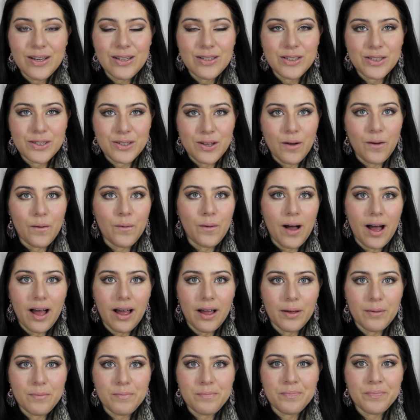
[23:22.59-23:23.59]
So,
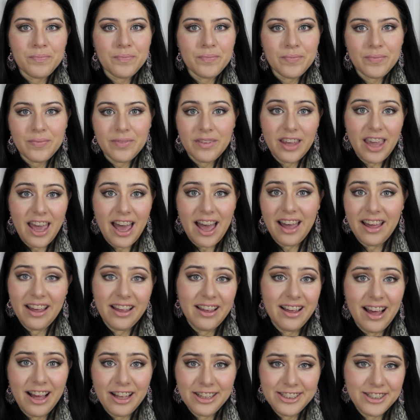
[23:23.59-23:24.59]
yeah,
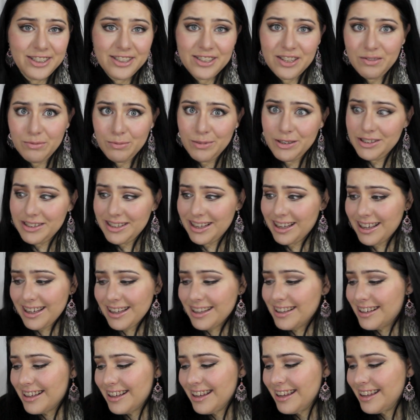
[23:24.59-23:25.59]
I just love music.